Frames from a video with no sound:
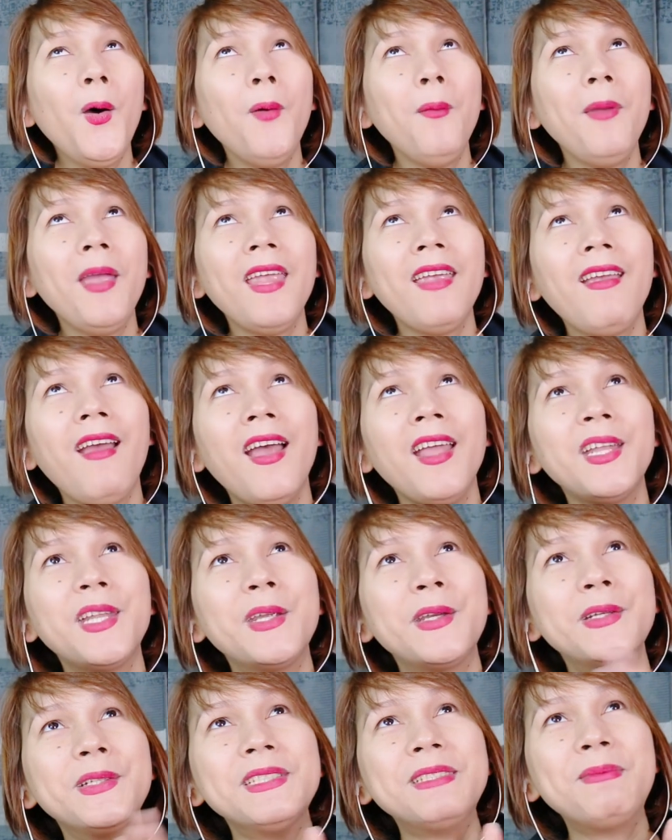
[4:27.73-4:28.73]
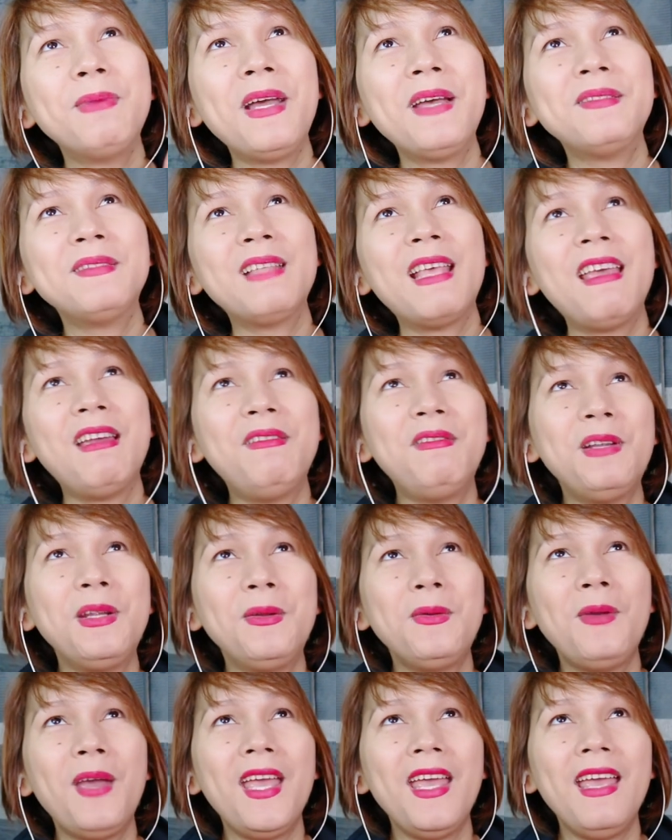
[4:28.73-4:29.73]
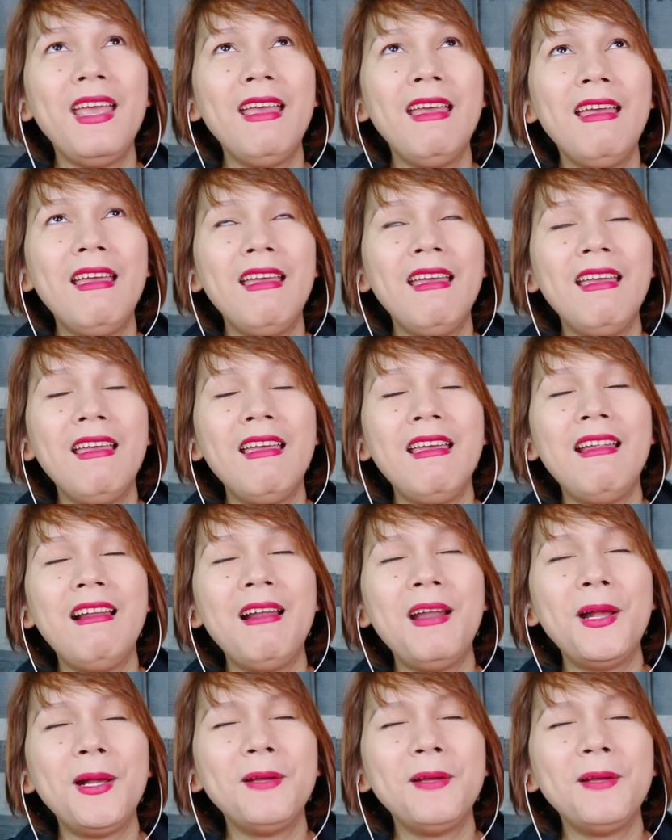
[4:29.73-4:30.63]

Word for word: my God, goosebumps everywhere.